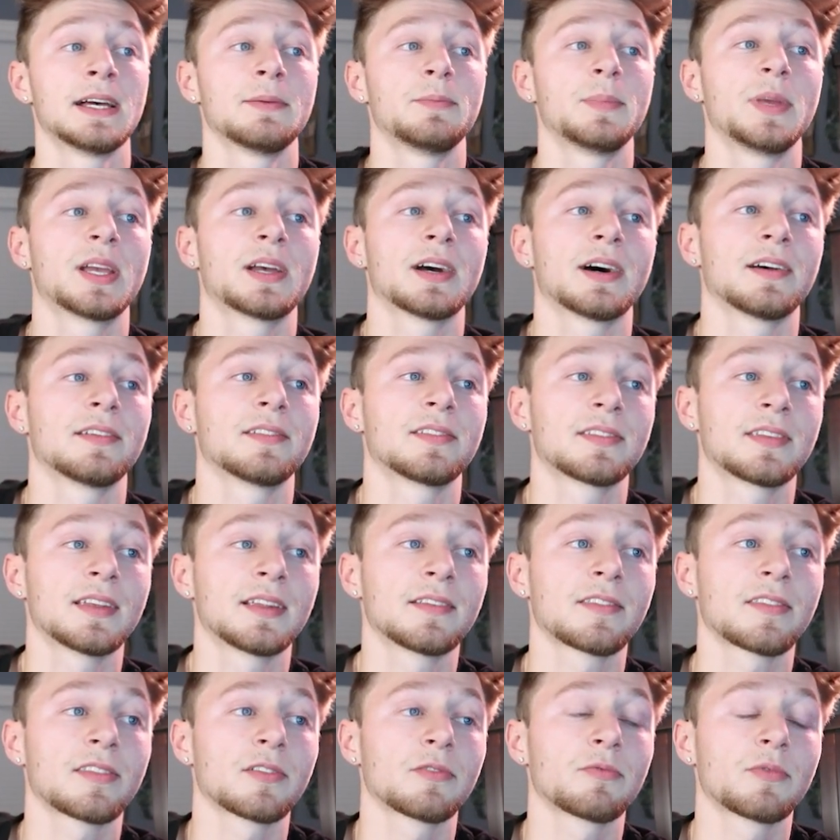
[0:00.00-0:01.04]
because
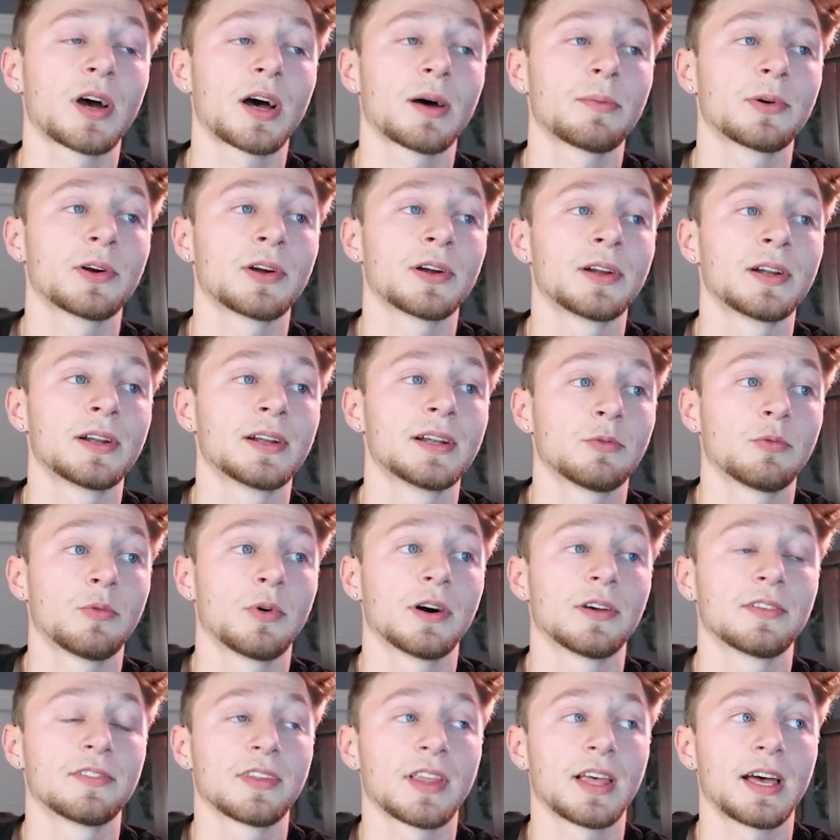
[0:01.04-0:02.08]
since the rubber
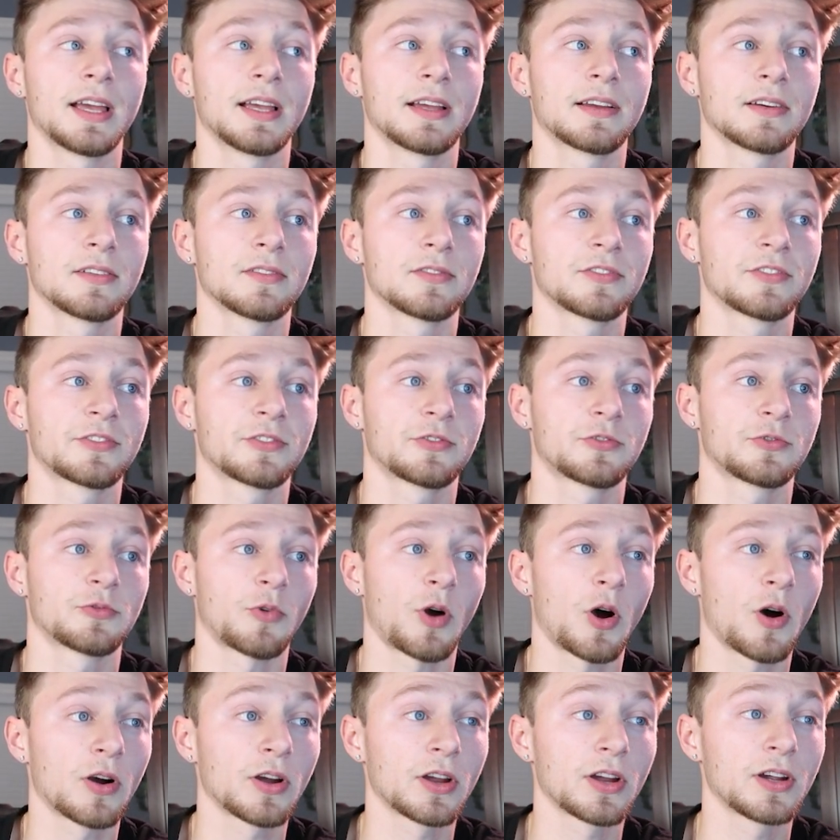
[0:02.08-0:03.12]
was like
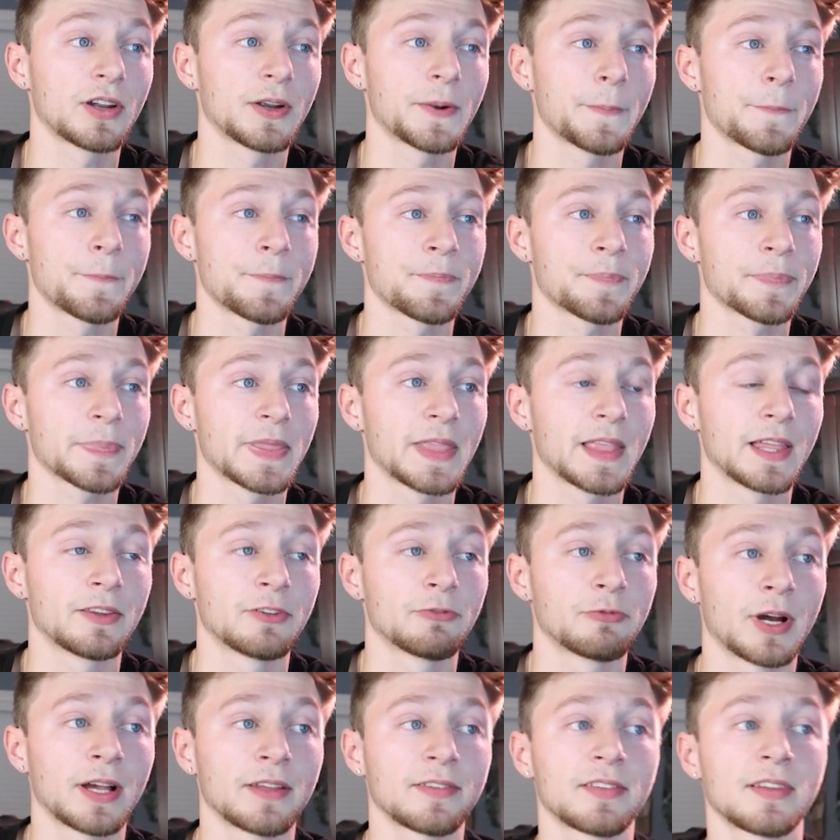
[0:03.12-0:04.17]
stronger than
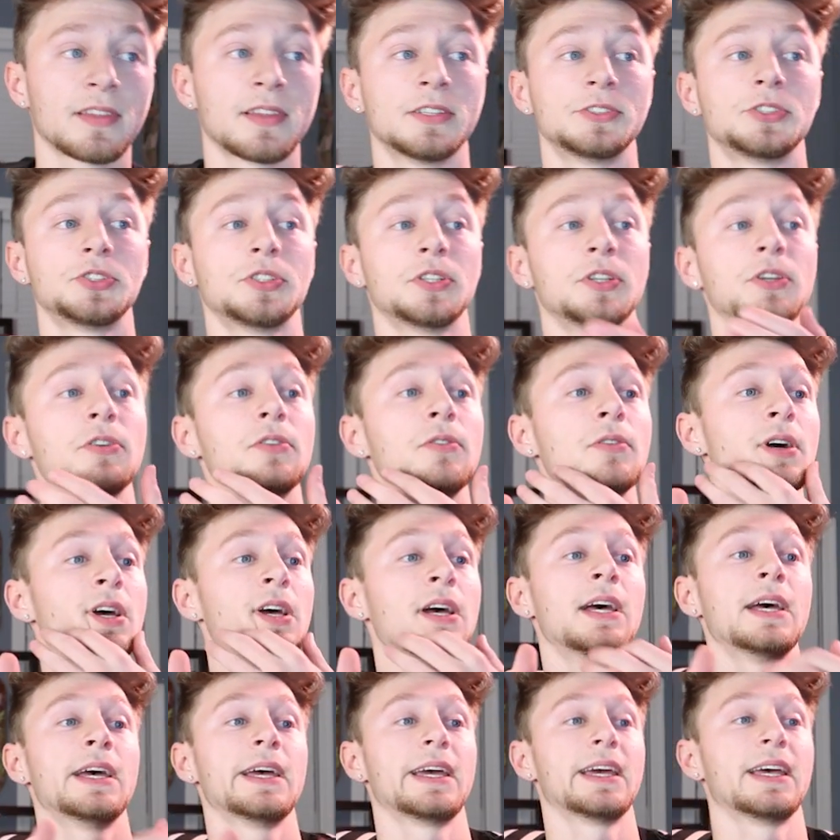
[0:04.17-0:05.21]
the rest of the shoe,
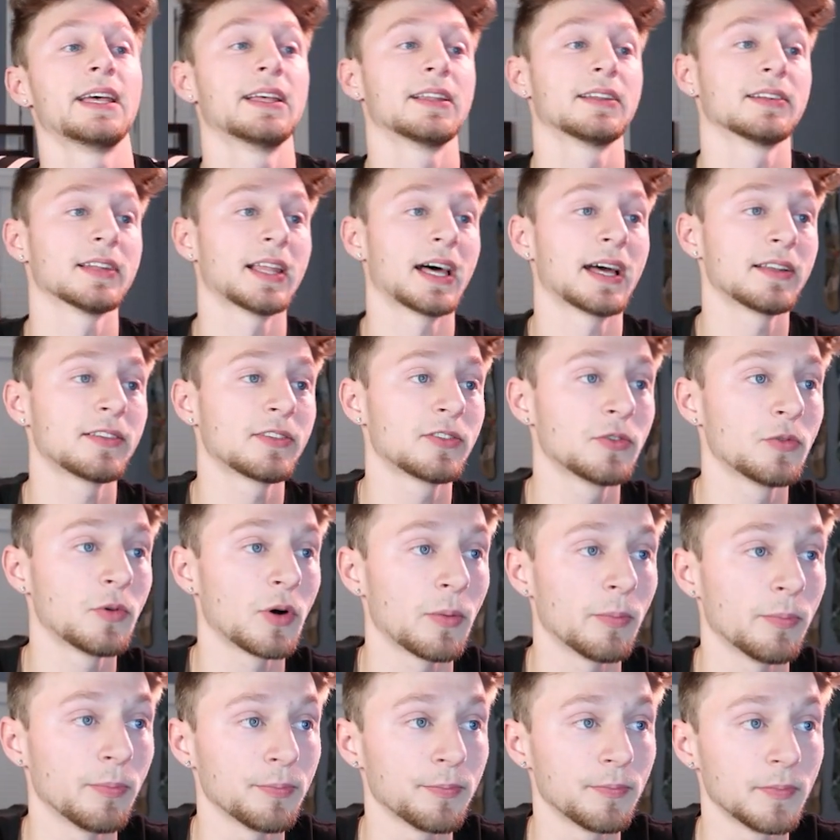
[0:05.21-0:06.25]
it led
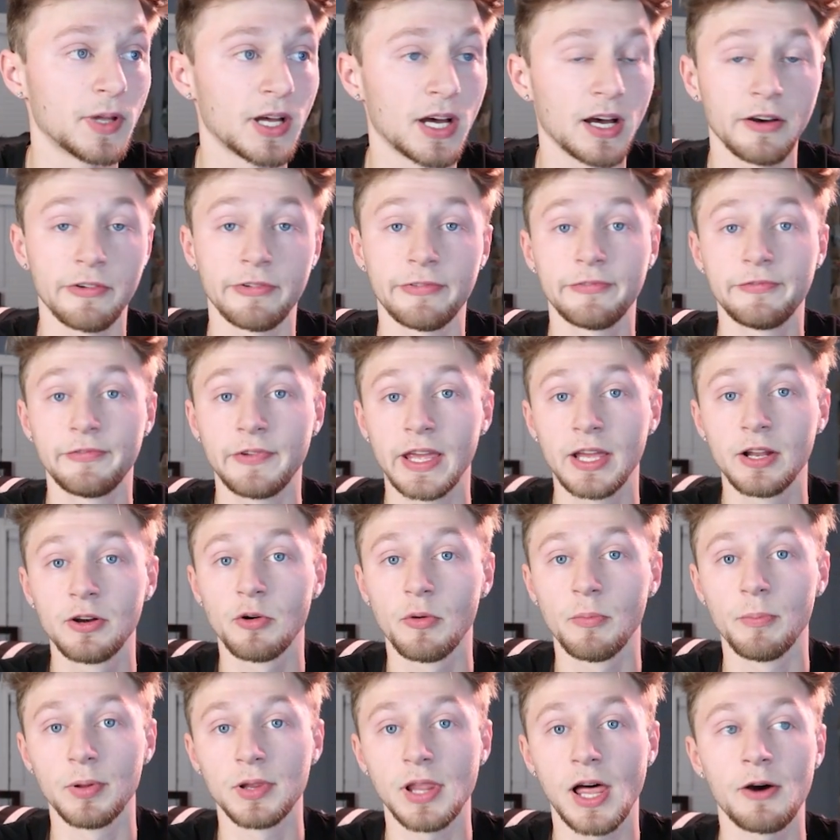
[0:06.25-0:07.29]
to a
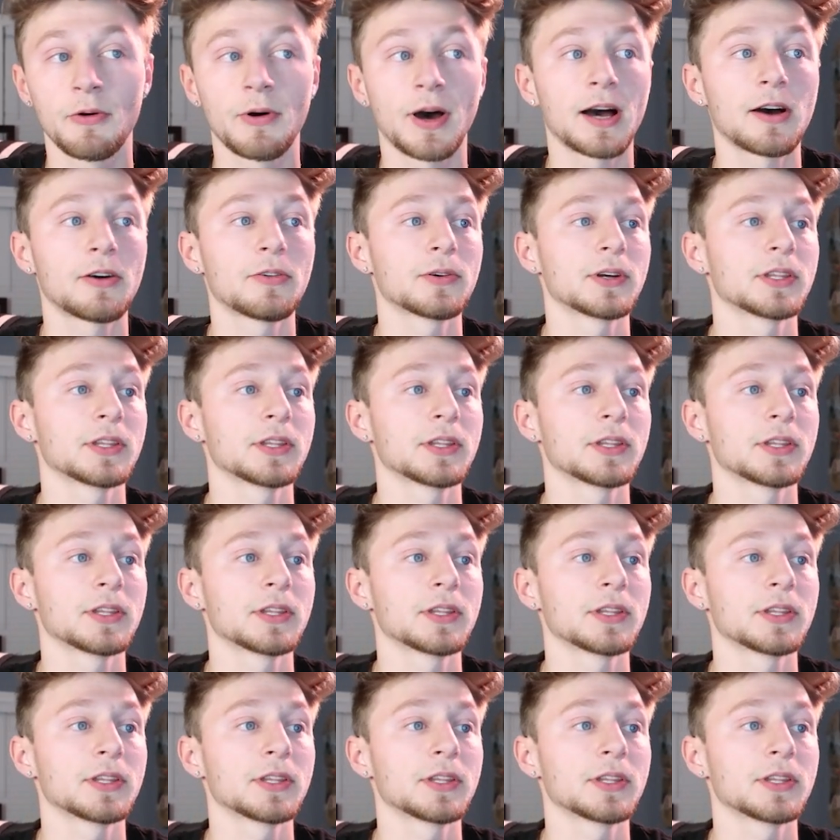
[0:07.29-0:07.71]
fatal blowout